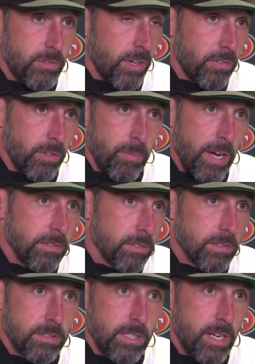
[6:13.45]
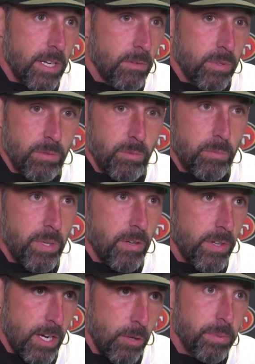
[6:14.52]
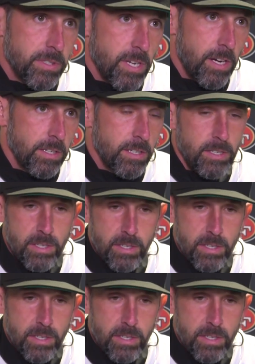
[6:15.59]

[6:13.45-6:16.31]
dressing him out today would be able to help a ton.